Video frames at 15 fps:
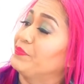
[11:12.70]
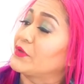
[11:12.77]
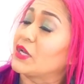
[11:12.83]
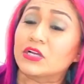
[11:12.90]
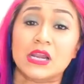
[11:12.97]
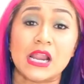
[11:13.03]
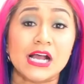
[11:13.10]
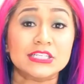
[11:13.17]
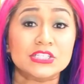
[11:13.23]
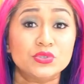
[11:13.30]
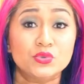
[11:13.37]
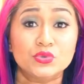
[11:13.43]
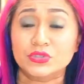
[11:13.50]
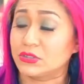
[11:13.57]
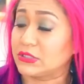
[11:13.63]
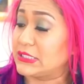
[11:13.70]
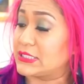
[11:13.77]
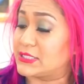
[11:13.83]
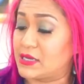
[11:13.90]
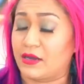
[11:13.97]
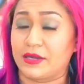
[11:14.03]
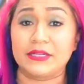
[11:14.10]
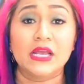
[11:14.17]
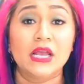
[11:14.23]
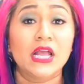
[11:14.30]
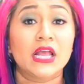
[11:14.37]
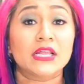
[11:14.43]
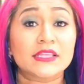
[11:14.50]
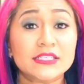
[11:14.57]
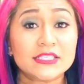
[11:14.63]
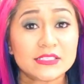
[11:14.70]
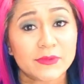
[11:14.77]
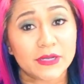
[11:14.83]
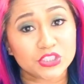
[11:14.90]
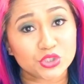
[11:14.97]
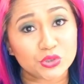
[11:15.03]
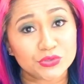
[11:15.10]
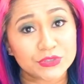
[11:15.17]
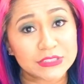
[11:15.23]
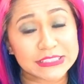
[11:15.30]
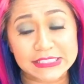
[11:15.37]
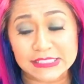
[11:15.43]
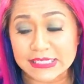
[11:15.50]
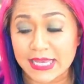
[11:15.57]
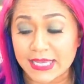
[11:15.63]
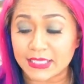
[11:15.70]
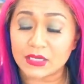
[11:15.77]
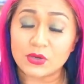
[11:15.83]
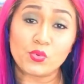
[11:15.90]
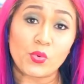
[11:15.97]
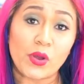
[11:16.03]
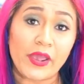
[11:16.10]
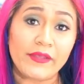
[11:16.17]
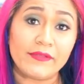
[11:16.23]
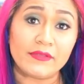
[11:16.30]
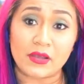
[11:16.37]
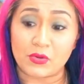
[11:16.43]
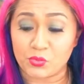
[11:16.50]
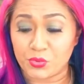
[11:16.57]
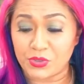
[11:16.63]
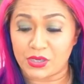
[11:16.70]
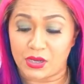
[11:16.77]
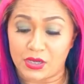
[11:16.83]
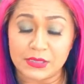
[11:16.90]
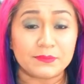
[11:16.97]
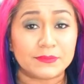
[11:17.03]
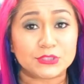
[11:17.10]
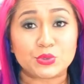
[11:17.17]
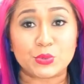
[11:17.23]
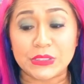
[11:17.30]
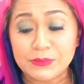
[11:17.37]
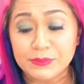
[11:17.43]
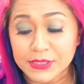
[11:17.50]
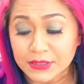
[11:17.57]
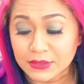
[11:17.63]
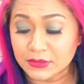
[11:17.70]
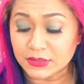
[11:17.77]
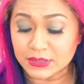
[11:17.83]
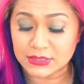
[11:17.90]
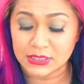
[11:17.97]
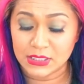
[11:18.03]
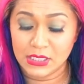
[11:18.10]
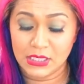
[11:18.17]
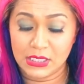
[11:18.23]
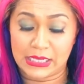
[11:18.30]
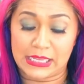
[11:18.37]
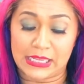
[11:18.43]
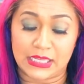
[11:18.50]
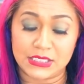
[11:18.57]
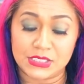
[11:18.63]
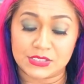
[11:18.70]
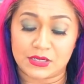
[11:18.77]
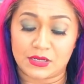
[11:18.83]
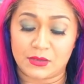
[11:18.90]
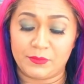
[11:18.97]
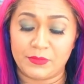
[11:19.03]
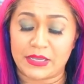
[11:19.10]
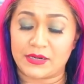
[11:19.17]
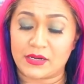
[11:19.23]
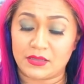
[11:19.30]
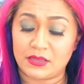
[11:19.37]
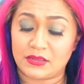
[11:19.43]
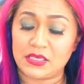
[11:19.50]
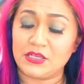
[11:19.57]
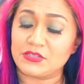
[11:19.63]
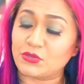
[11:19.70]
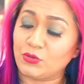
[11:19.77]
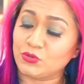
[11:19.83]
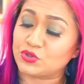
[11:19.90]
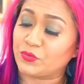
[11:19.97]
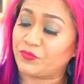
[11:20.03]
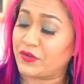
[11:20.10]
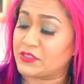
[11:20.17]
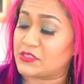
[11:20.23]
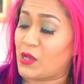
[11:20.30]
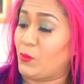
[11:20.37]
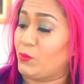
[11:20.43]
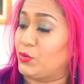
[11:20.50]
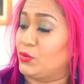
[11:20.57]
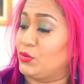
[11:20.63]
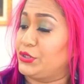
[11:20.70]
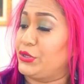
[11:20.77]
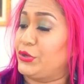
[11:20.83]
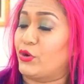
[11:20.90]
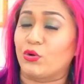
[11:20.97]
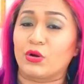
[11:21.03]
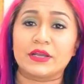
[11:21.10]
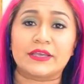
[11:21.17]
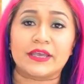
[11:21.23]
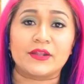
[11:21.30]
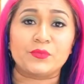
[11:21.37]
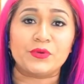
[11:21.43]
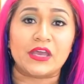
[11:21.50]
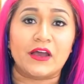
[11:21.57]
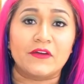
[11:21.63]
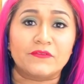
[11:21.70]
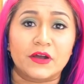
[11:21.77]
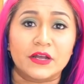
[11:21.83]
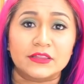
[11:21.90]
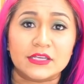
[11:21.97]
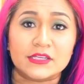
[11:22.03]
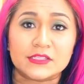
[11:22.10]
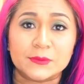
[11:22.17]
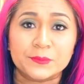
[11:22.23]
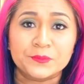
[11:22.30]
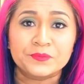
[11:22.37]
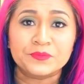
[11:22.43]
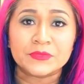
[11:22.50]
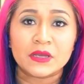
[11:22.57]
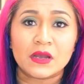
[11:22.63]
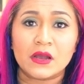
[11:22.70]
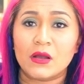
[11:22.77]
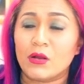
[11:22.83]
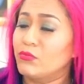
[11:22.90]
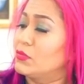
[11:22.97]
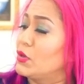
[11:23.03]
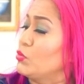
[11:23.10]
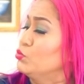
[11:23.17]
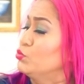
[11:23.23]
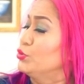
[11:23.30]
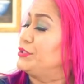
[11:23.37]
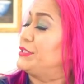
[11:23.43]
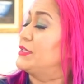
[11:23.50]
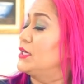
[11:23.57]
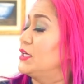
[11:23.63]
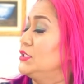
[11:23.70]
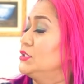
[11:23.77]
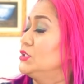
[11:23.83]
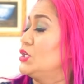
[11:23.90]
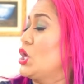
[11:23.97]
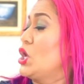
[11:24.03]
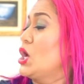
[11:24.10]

glass noodle inside. This is my children's snack when we are in between meals. And another thing is also, for example, you know, again, we have this woodland